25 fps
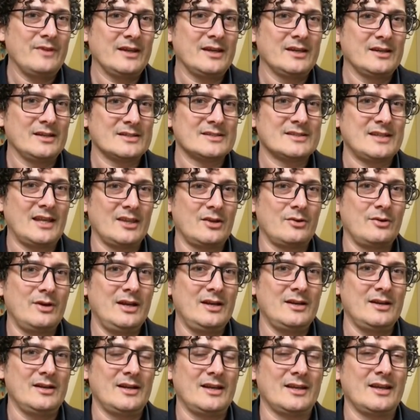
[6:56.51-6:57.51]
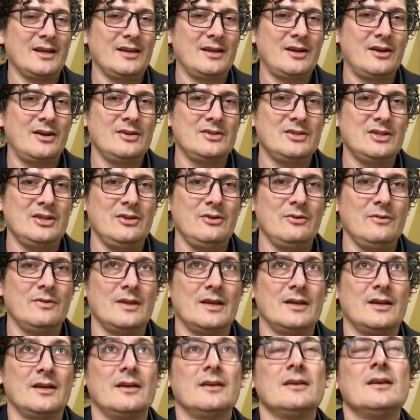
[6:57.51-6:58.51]
They could accelerate, and I can guarantee you
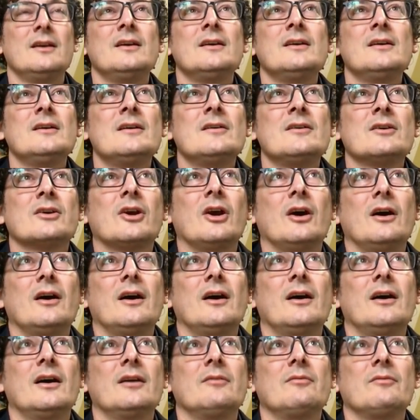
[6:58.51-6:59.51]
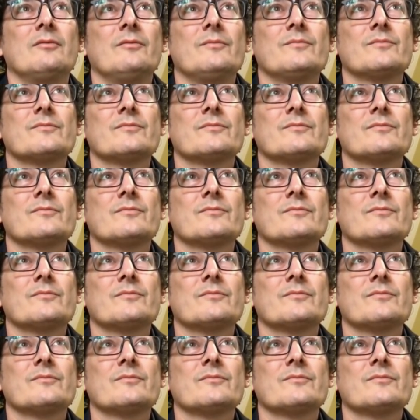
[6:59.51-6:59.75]
the uh,